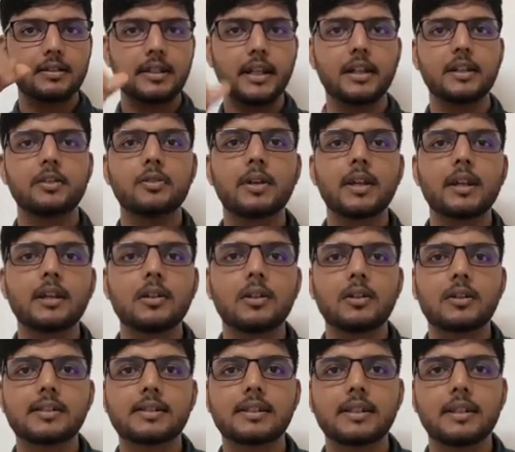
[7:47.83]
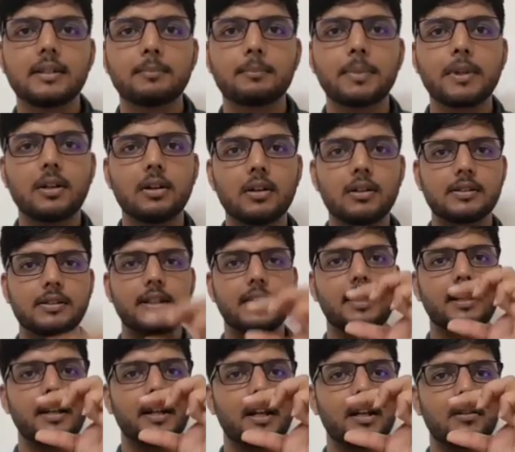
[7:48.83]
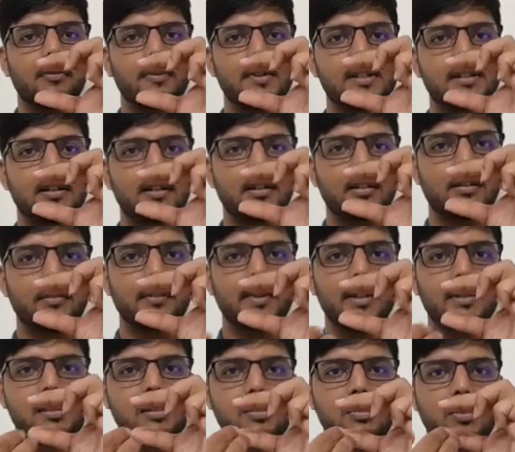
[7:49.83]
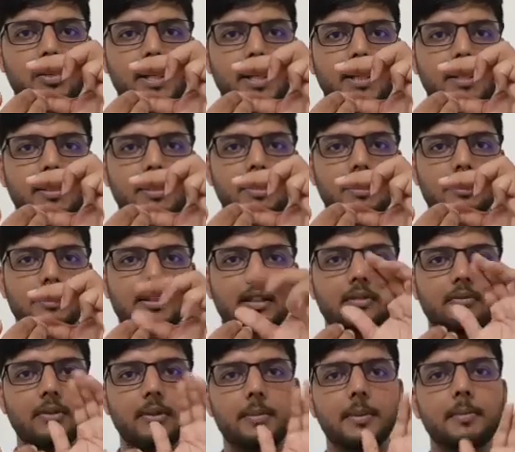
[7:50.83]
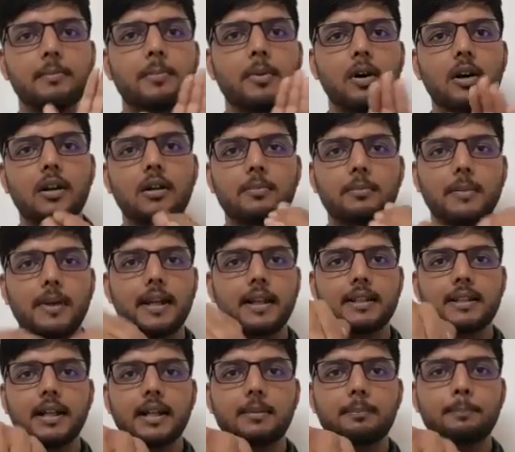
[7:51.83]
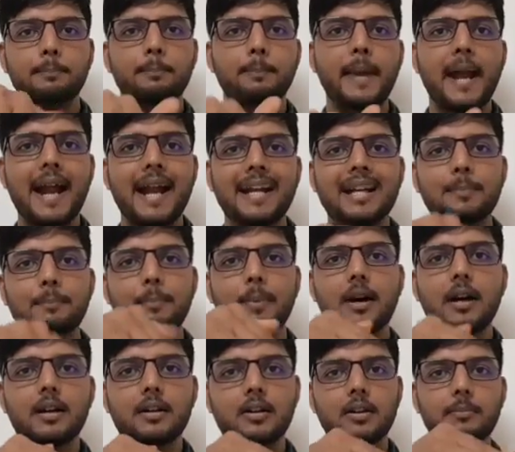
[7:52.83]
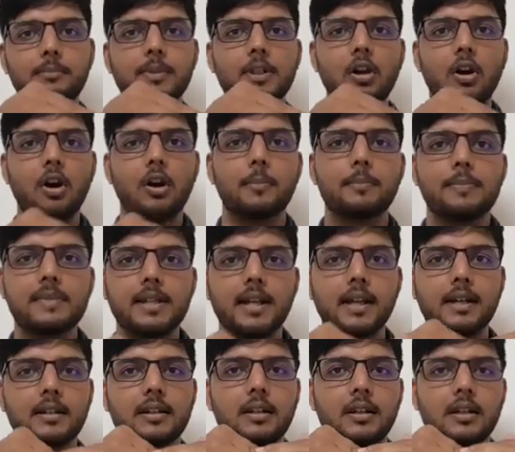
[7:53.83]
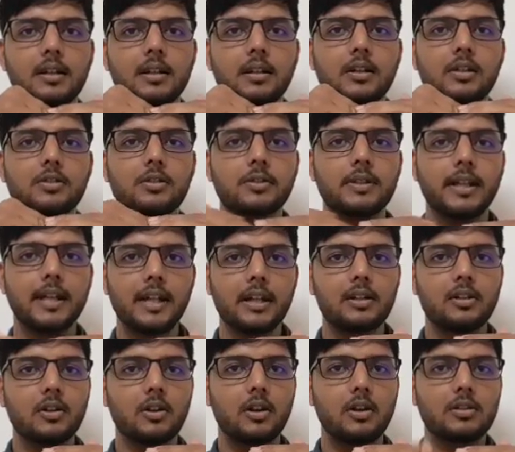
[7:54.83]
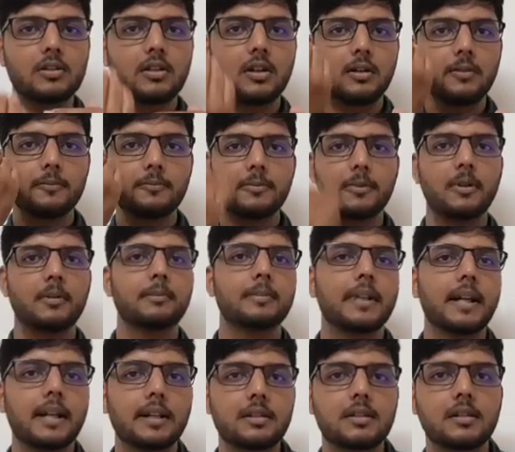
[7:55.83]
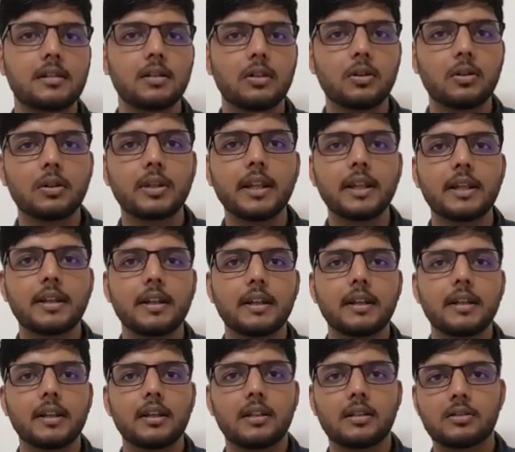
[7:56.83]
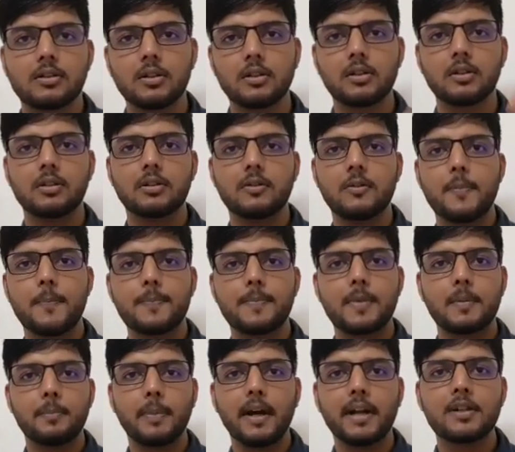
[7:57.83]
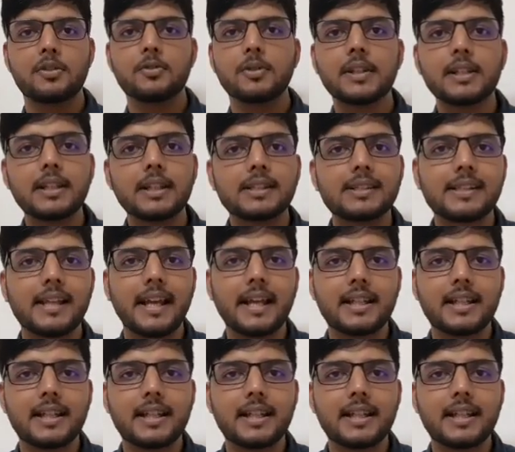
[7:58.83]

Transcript: then you cannot see, because that light which are coming straight, yes, it will be blocked by that bent part of the object, so they cannot come from that. Okay, so by doing this